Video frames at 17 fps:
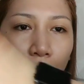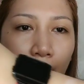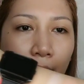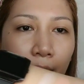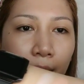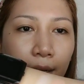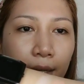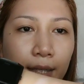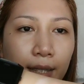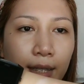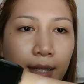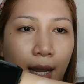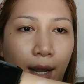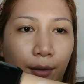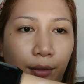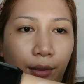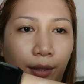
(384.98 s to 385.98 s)

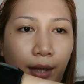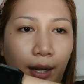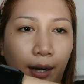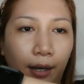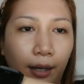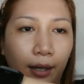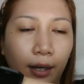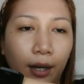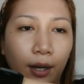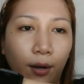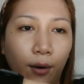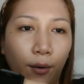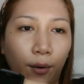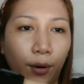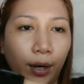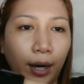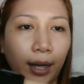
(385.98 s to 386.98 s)
morenas out there.
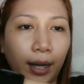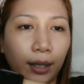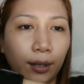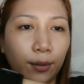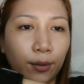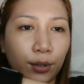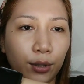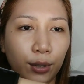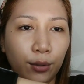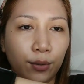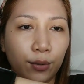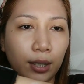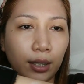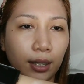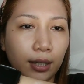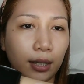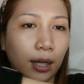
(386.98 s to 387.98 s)
Or I can also
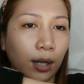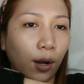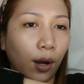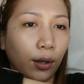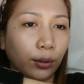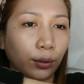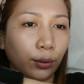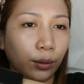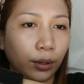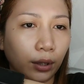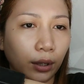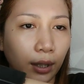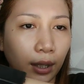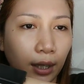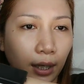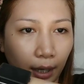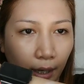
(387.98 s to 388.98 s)
use it as a
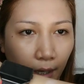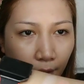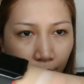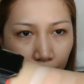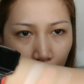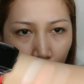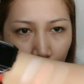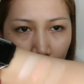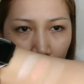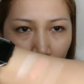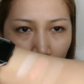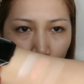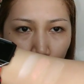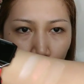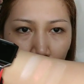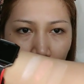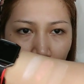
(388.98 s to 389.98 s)
contour if
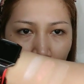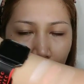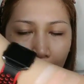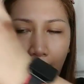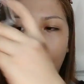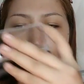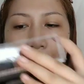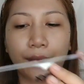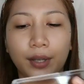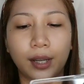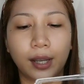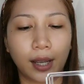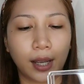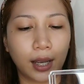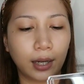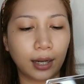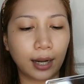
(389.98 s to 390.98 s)
sobrang maputi ka.
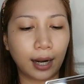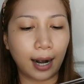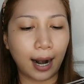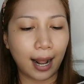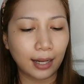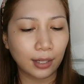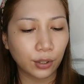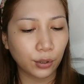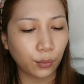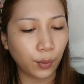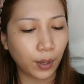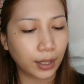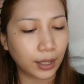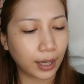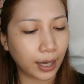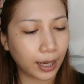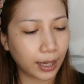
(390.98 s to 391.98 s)
And the last
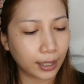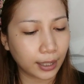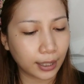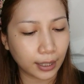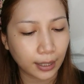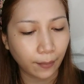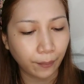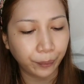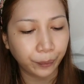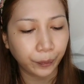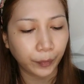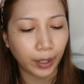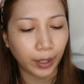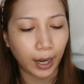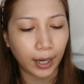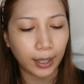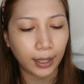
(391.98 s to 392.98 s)
one is
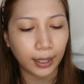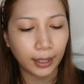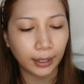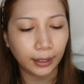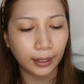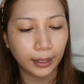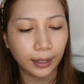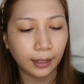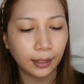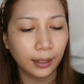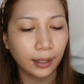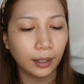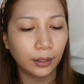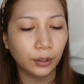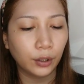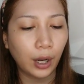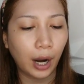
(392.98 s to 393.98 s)
a
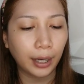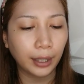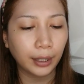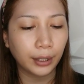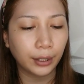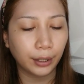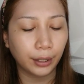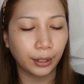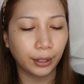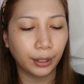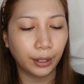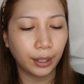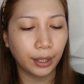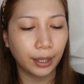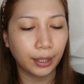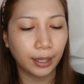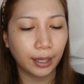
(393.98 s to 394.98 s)
little
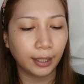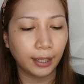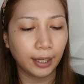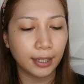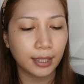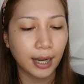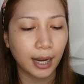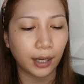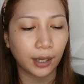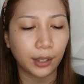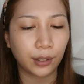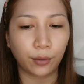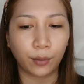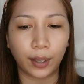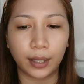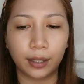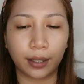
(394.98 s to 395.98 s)
darker than the
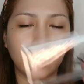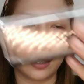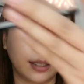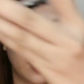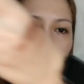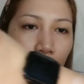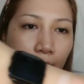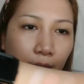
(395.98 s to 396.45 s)
second one.